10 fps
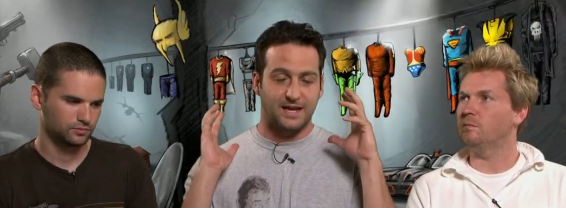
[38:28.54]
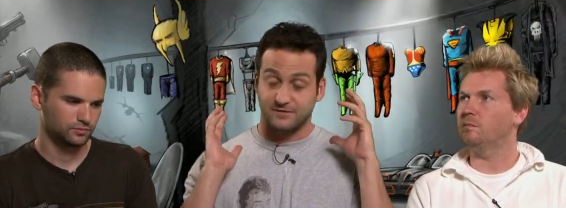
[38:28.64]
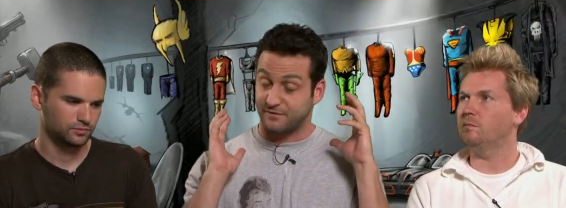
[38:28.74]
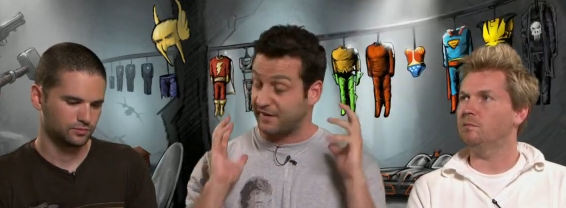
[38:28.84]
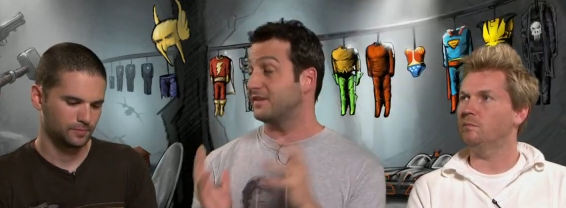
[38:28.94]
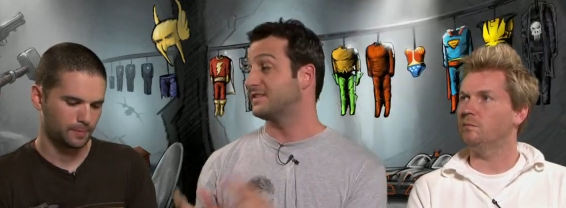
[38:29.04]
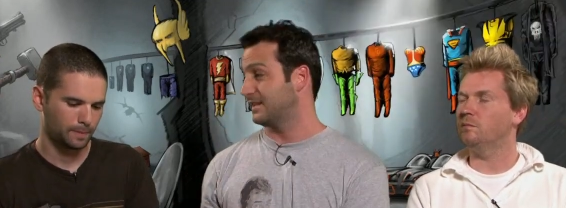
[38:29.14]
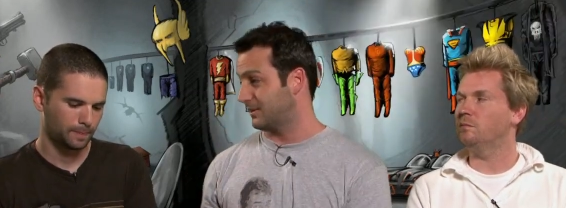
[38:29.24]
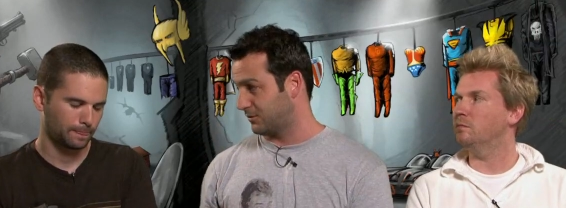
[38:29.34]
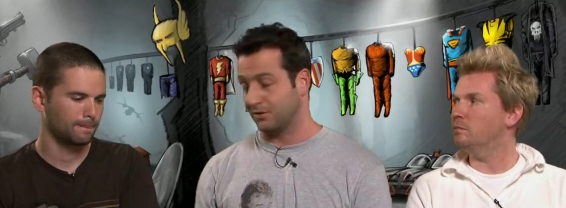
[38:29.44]
Speaker 1: has very
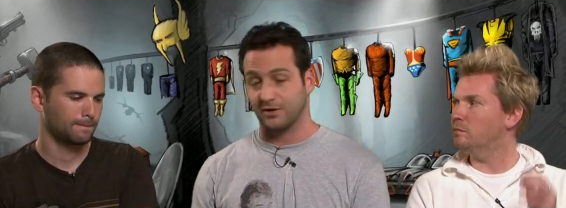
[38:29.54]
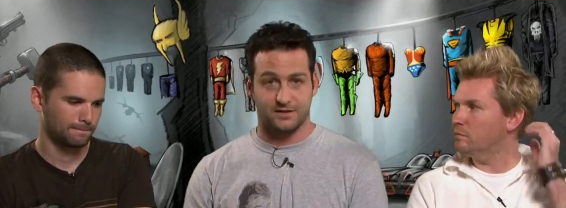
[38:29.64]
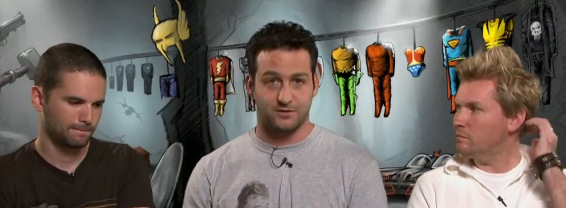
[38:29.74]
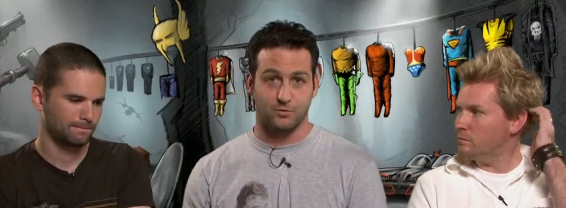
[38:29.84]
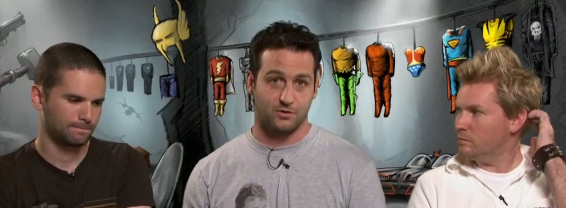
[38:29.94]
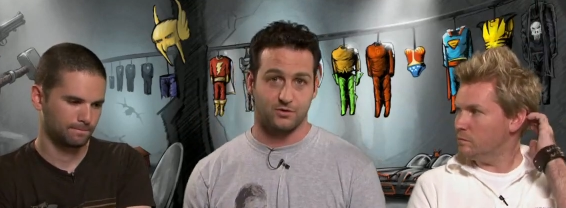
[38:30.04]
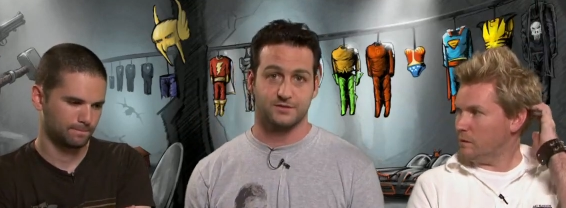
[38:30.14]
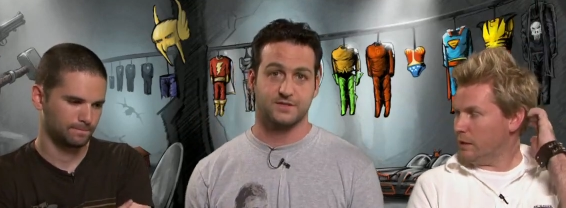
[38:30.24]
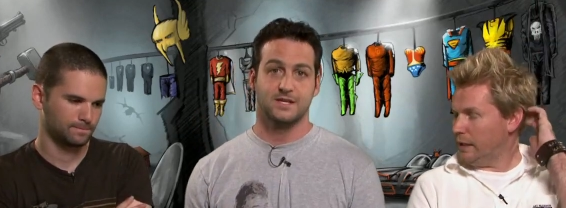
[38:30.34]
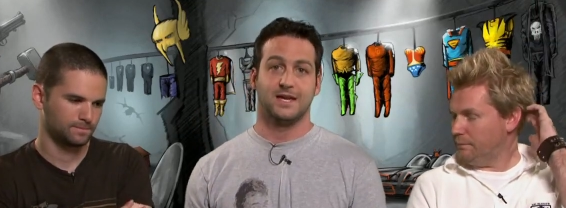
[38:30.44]
cynical look at the
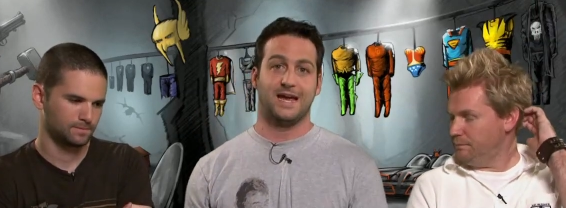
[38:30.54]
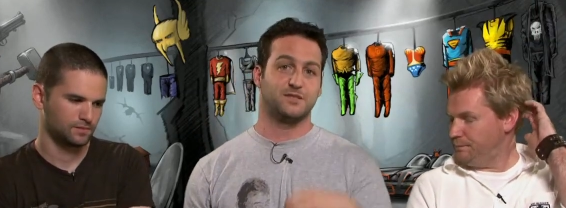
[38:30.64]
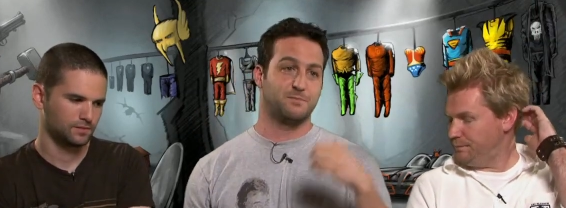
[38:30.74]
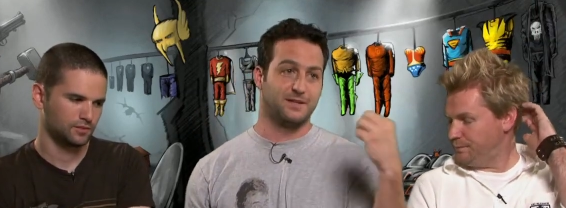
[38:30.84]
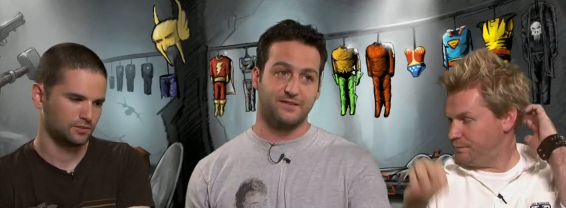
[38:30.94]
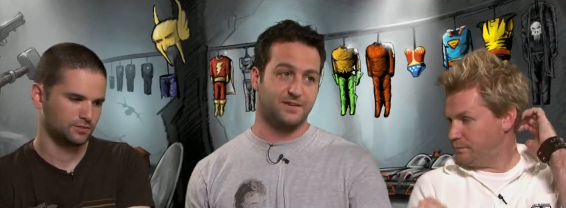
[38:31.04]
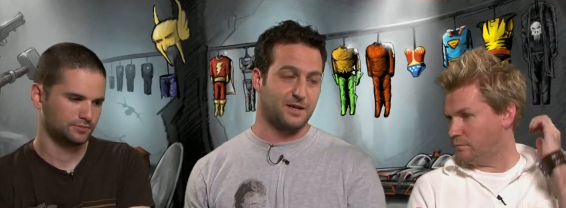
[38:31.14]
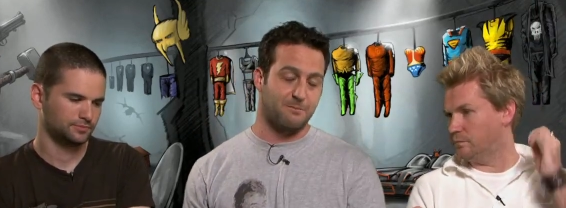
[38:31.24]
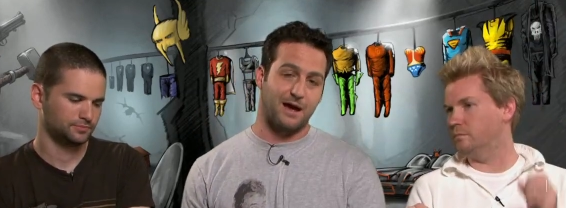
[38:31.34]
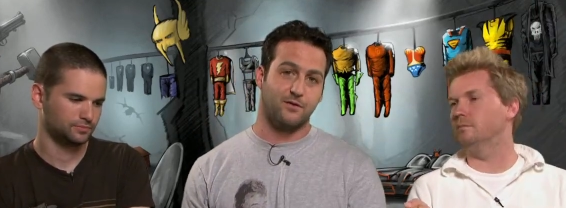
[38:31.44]
world. Yeah. Has been living
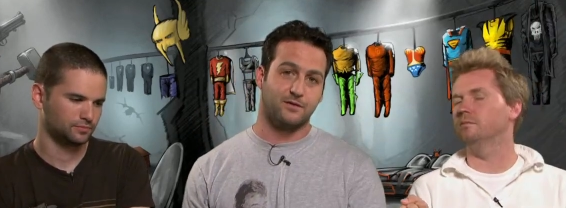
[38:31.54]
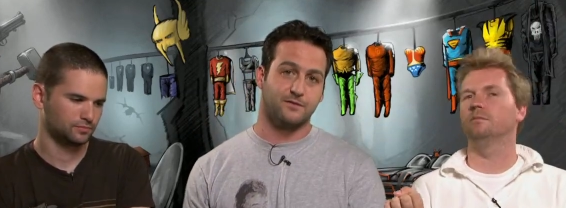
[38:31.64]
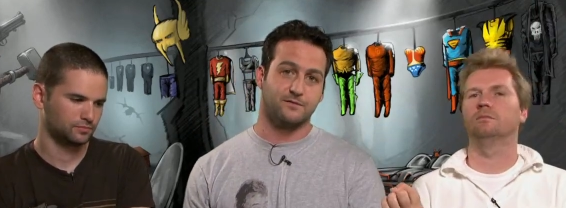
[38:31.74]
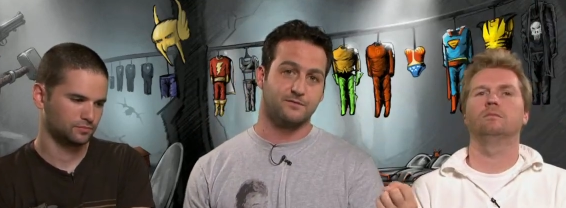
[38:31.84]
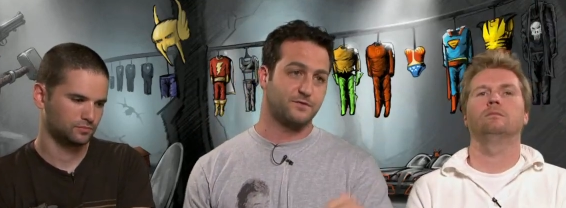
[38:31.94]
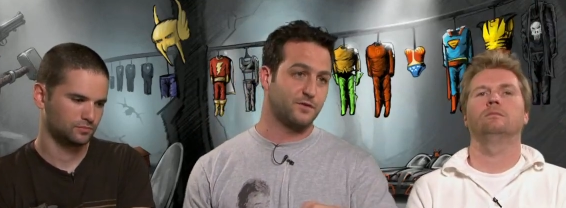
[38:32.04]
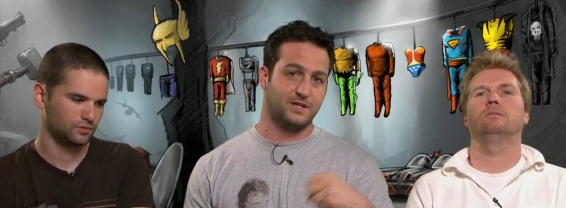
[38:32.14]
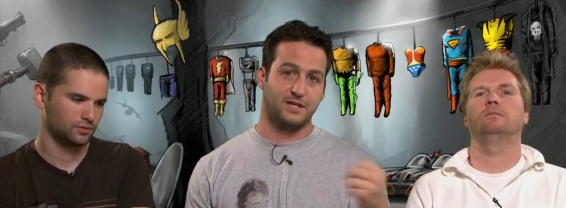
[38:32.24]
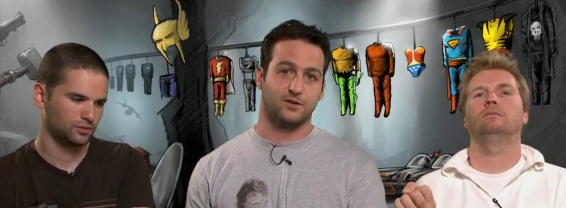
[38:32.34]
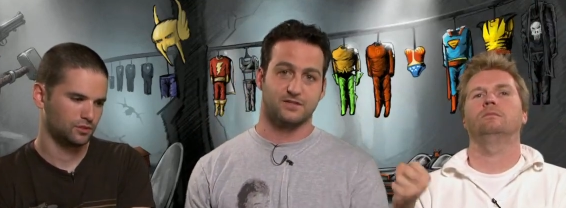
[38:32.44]
in a mountain for
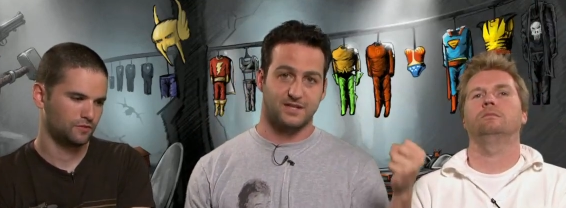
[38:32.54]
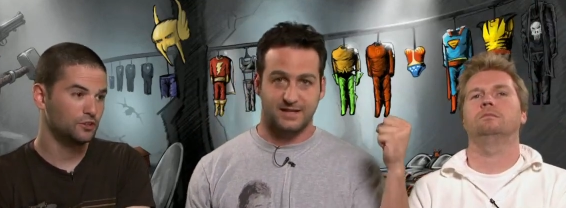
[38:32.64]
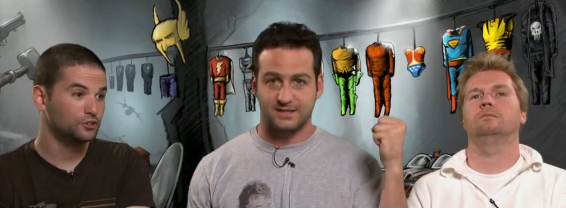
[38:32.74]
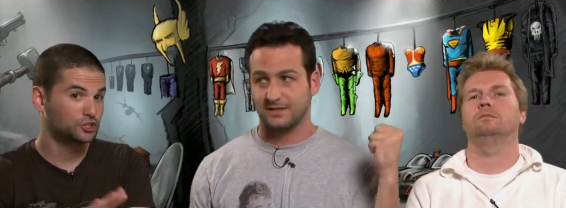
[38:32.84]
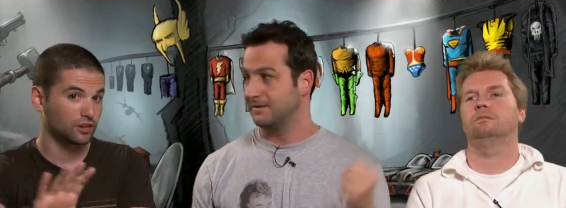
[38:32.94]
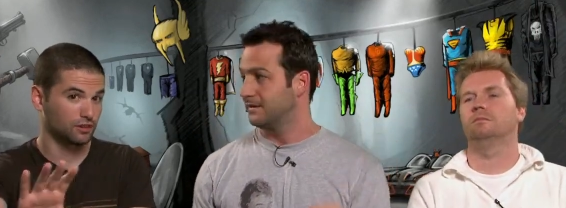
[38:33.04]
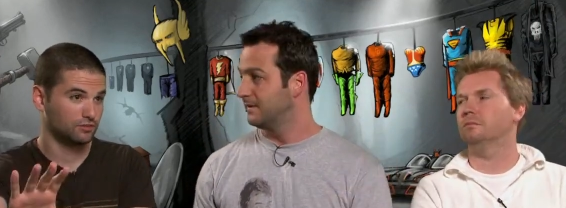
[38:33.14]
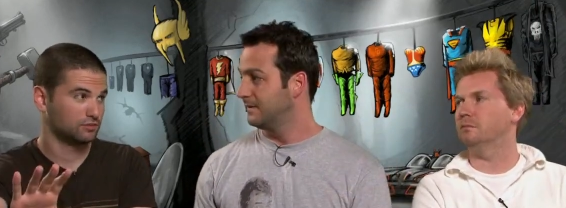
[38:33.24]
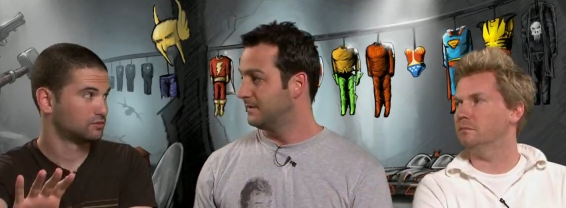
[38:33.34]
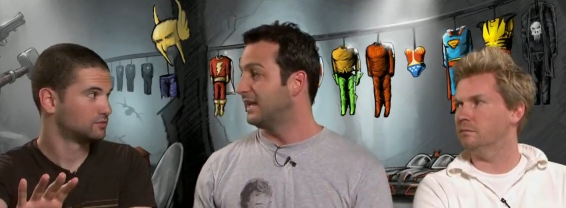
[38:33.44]
years. And
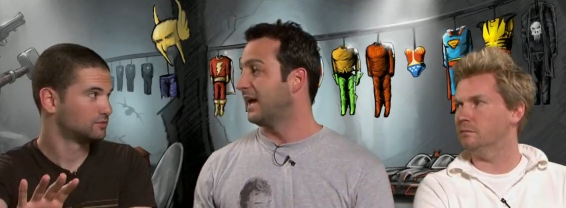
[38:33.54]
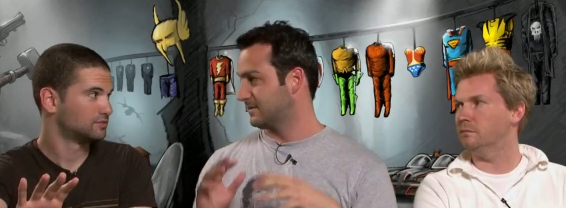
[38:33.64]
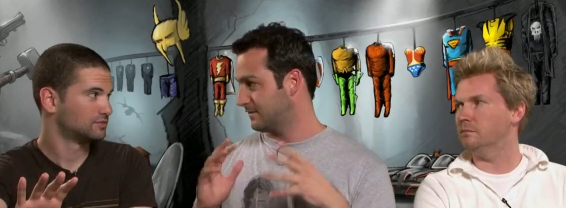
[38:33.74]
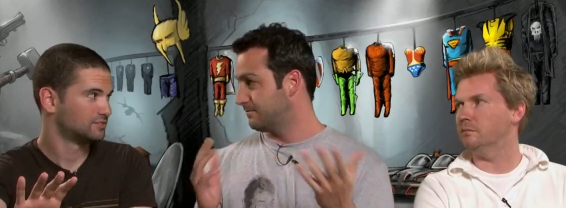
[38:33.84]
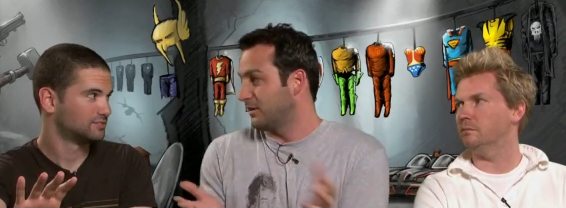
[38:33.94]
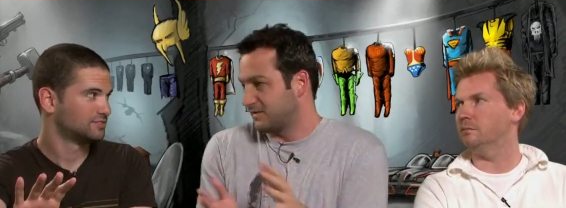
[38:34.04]
future. Yes, po-